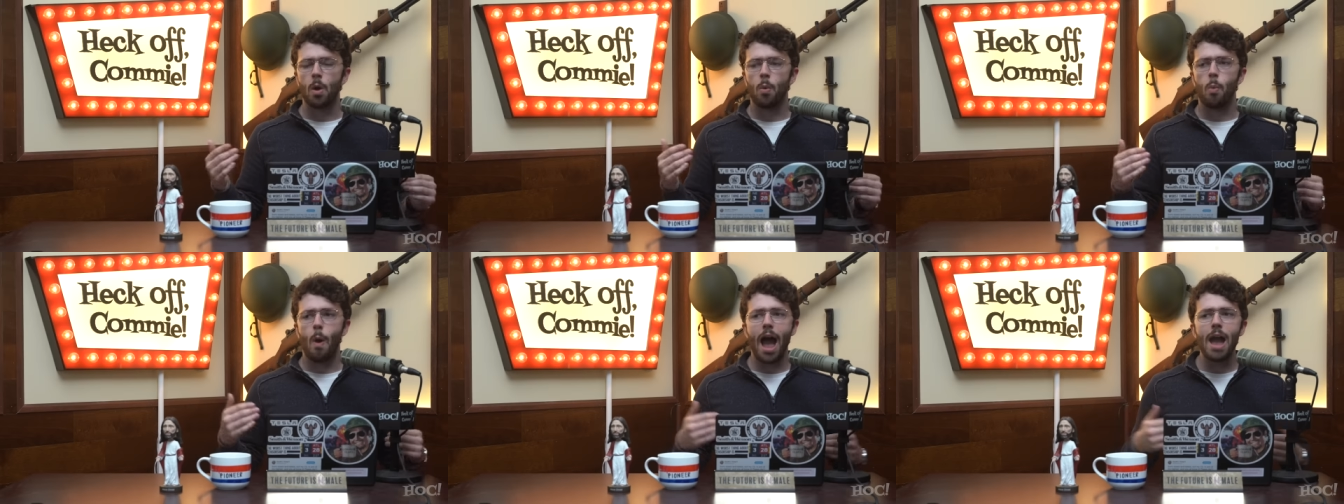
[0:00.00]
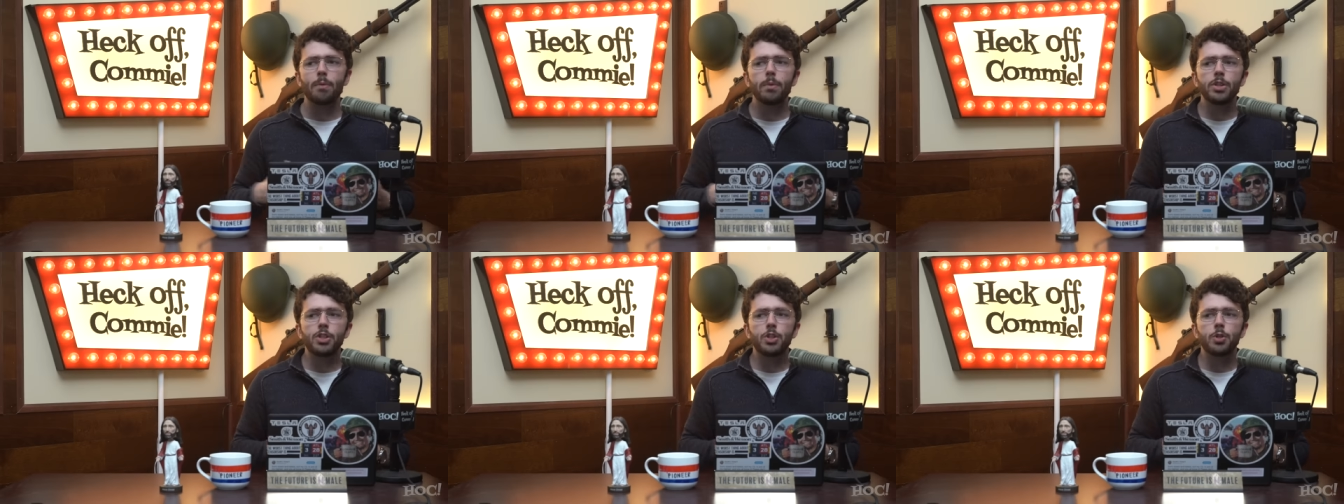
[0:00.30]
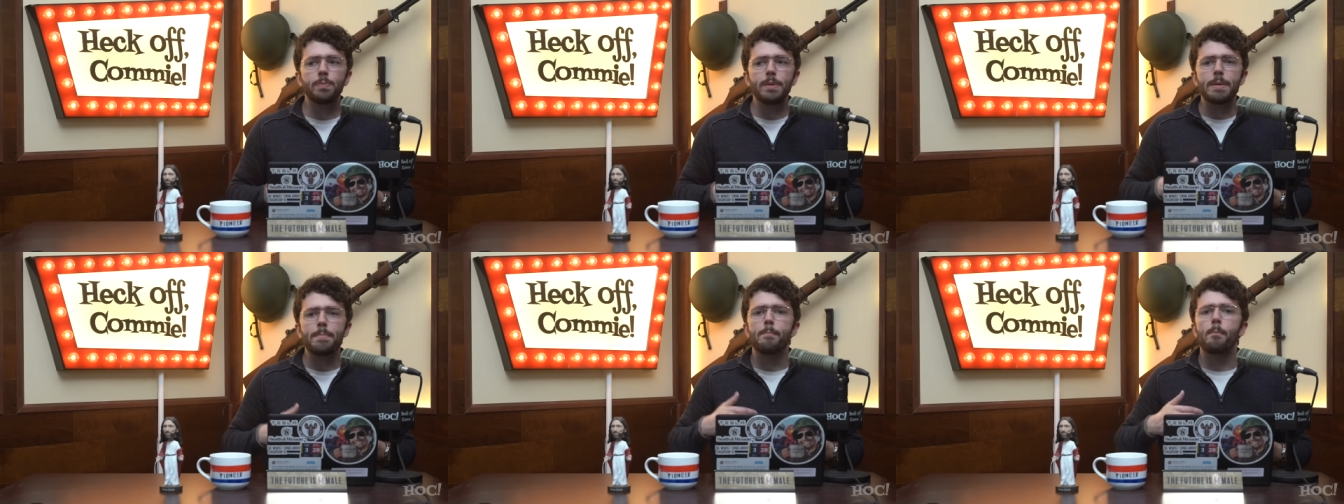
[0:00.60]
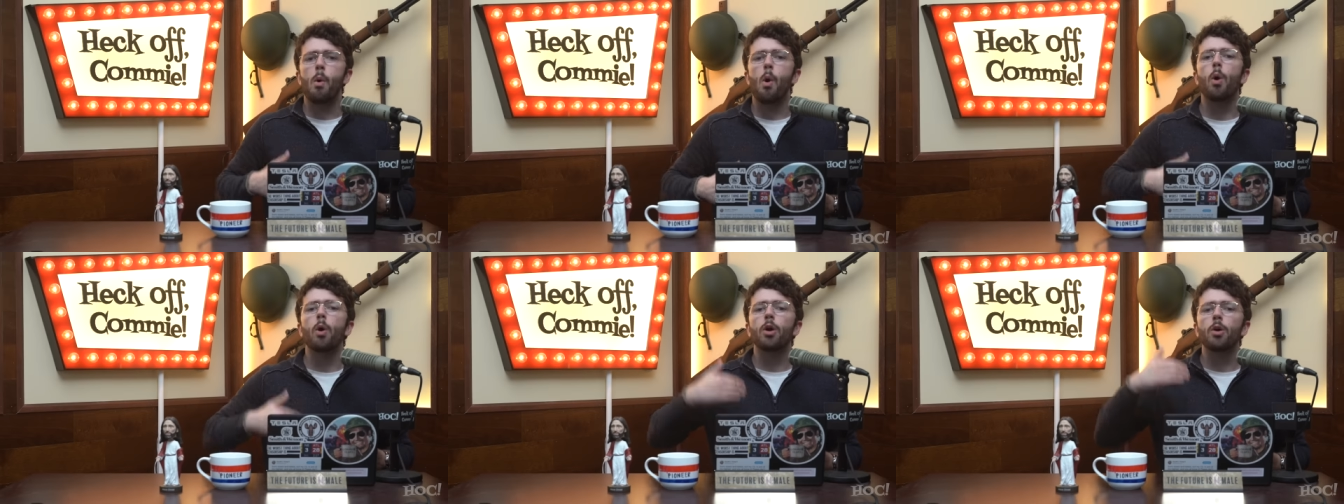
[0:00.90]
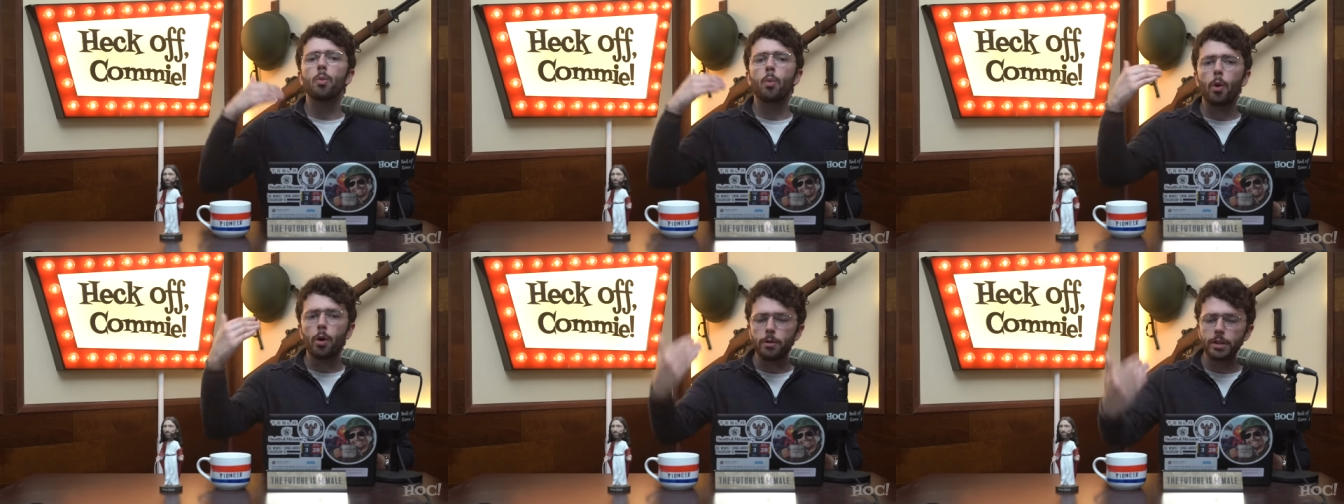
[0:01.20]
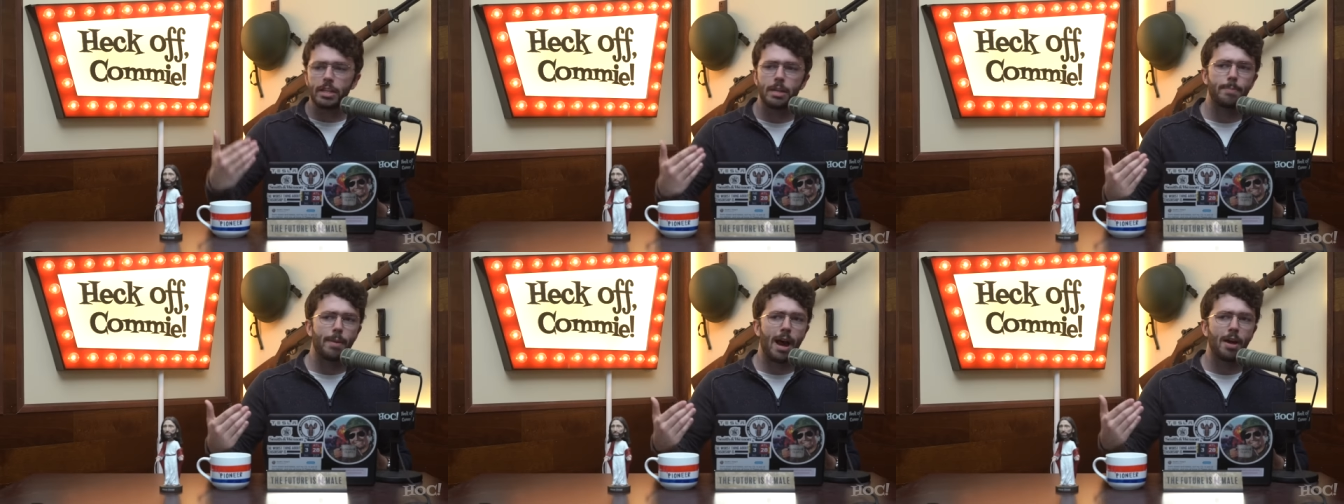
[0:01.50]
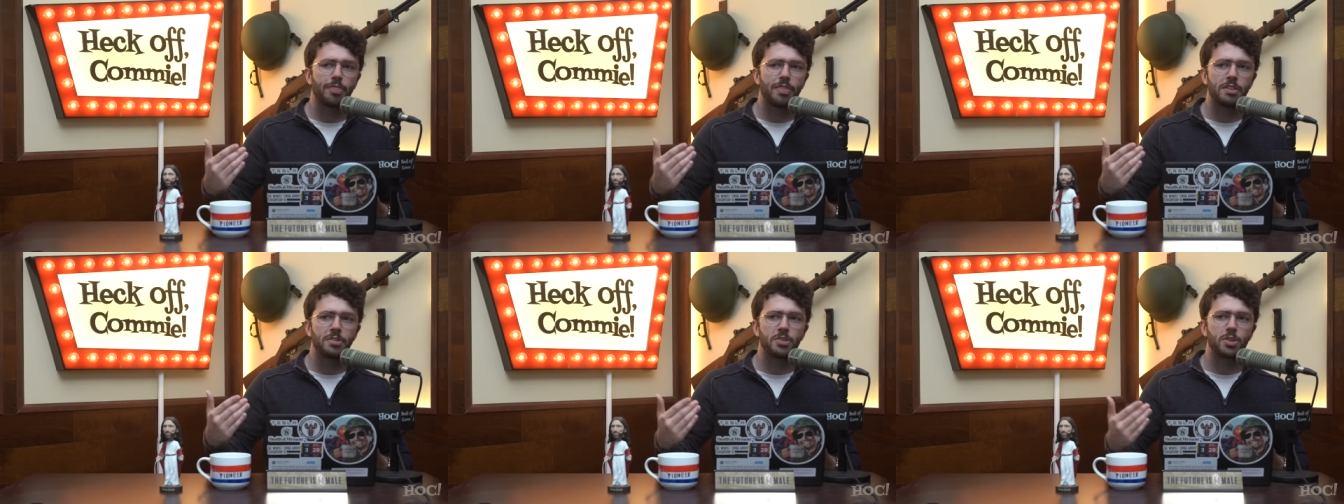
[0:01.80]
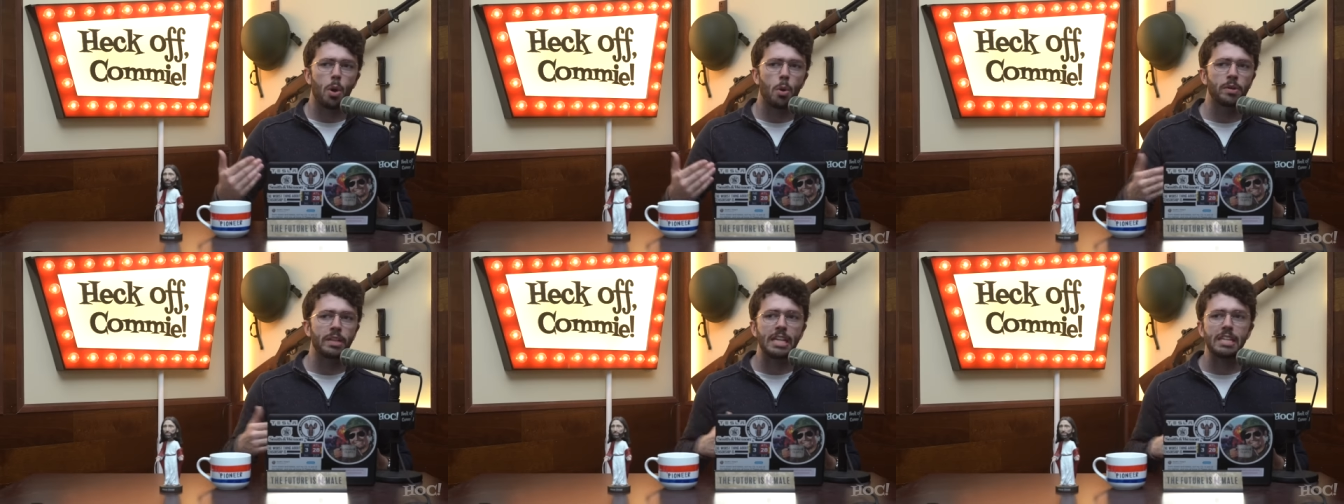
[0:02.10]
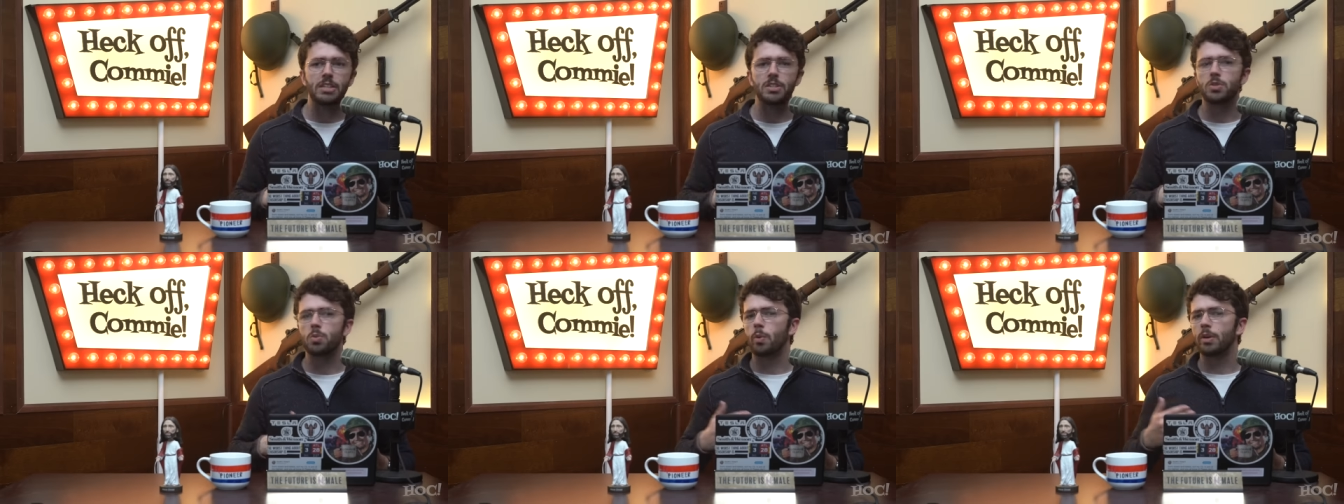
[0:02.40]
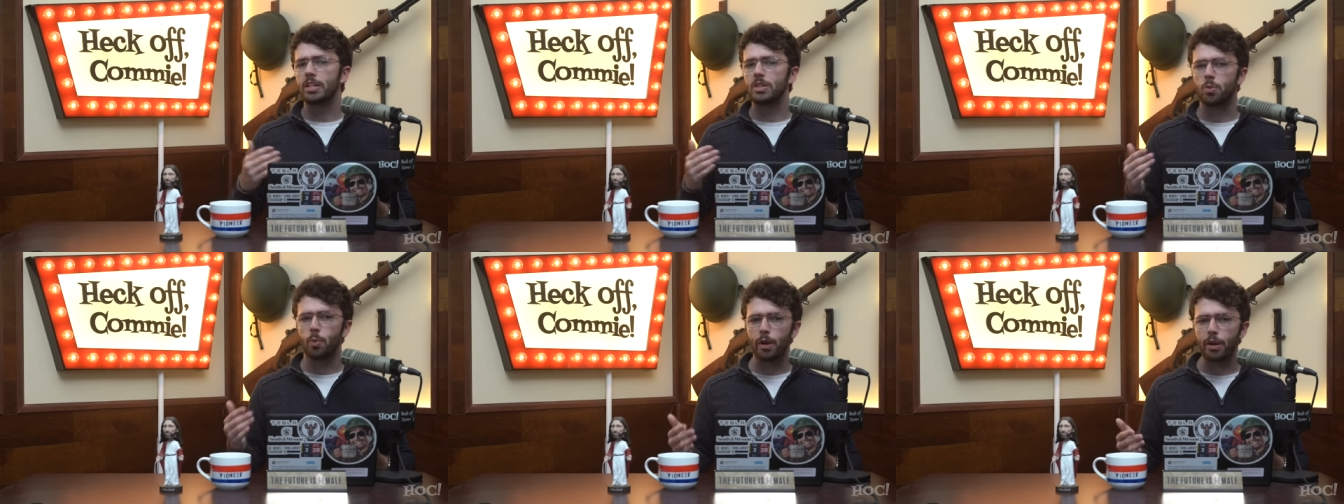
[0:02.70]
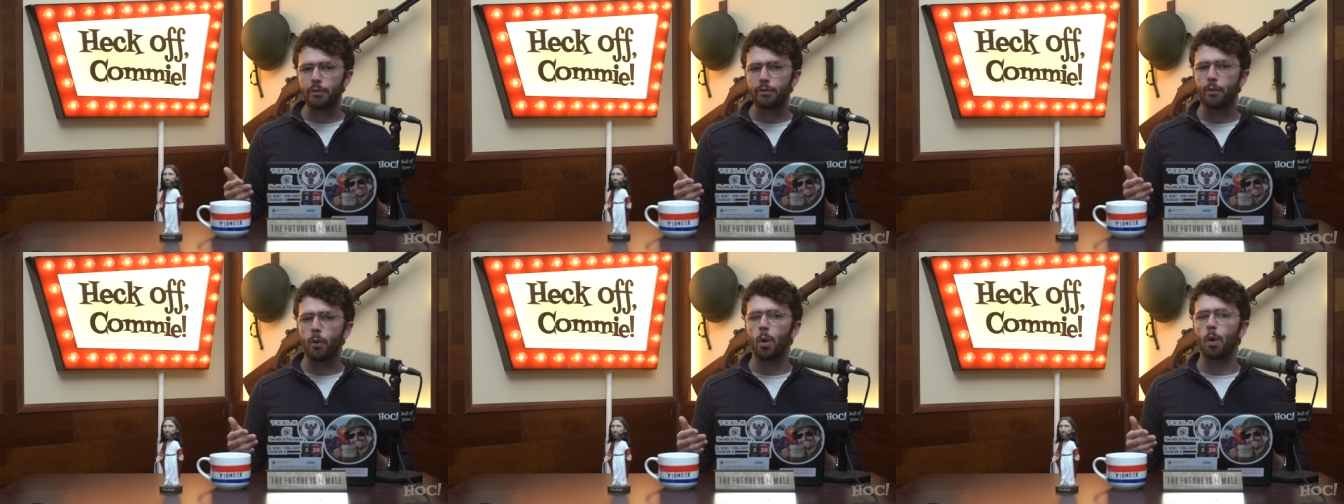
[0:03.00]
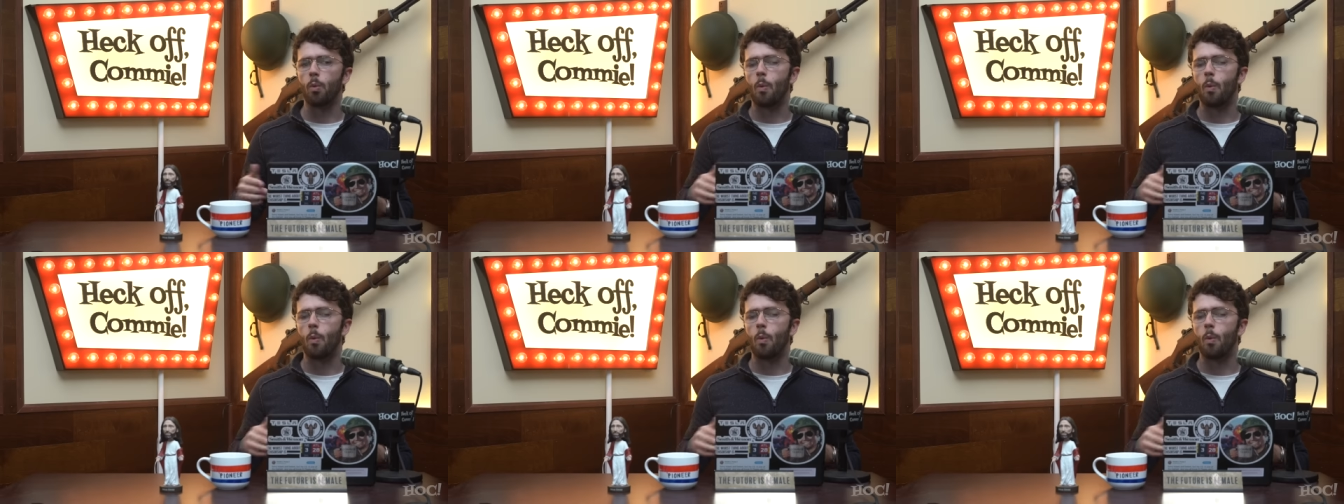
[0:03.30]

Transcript: why would you be more worried about this going into 2024?